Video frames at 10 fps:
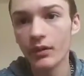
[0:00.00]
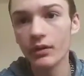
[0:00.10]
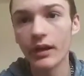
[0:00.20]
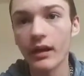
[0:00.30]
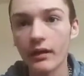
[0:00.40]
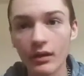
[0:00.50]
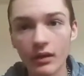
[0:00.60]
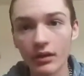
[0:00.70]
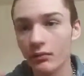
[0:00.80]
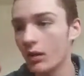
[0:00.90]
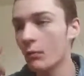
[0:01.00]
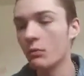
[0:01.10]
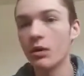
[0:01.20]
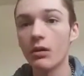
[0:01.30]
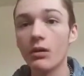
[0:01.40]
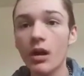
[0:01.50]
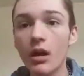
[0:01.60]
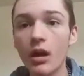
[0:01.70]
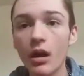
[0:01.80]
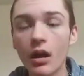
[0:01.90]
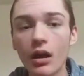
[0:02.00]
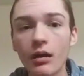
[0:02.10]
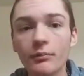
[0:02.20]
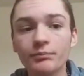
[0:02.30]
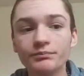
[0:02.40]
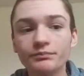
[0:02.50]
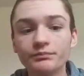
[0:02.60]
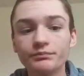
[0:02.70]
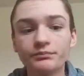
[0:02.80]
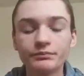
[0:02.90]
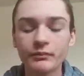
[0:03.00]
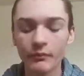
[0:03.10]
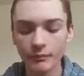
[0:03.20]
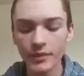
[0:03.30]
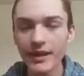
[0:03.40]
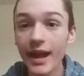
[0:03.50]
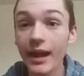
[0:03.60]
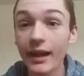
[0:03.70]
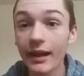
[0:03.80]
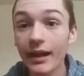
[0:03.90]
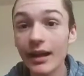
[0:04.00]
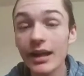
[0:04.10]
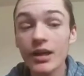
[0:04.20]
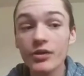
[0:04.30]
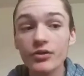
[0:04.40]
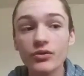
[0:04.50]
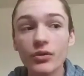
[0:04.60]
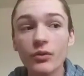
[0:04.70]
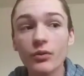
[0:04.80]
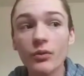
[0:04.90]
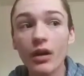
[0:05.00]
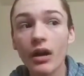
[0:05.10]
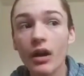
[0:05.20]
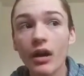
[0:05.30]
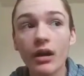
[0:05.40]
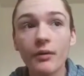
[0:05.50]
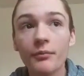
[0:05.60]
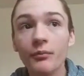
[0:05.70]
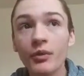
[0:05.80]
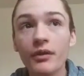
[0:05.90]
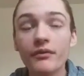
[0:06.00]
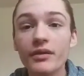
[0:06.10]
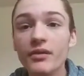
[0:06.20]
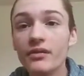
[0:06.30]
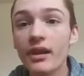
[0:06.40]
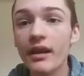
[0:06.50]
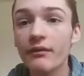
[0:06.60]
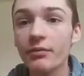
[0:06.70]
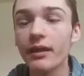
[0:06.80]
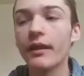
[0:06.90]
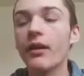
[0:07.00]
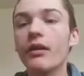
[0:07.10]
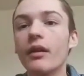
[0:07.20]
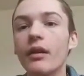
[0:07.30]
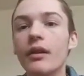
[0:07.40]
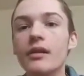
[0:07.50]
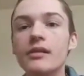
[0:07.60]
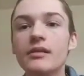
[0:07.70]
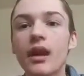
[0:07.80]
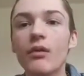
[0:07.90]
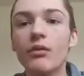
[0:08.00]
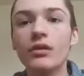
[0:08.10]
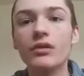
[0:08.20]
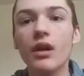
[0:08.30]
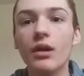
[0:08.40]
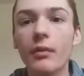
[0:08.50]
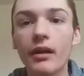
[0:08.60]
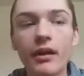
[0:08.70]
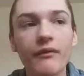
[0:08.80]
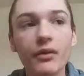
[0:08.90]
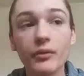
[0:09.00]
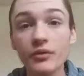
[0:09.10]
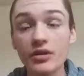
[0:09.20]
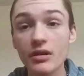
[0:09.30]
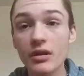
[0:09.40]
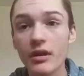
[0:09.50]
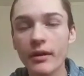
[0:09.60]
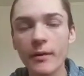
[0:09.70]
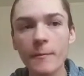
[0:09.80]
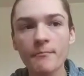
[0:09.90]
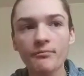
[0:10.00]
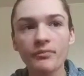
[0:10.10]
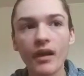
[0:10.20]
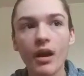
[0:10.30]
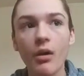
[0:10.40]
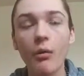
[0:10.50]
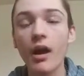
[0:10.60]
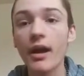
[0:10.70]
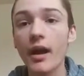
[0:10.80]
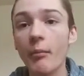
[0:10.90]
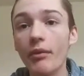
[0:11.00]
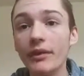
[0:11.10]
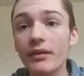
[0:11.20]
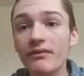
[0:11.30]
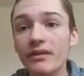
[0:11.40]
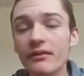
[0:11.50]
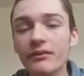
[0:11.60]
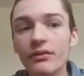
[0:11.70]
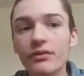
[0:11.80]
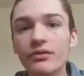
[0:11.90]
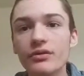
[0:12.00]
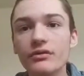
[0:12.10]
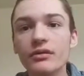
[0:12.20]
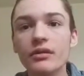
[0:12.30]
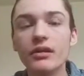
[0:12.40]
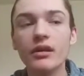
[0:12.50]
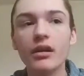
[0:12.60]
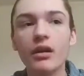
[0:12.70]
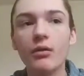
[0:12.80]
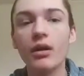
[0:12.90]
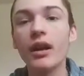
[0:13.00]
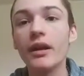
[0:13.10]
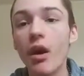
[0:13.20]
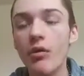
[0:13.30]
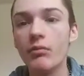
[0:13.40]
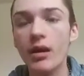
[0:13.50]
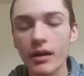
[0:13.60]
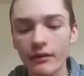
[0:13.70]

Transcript: Okay, I thought I heard my mom call. Um, but yeah, so um, one of the videos I have planned out is I want to talk about evolution, uh, why I believe in evolution, what I know about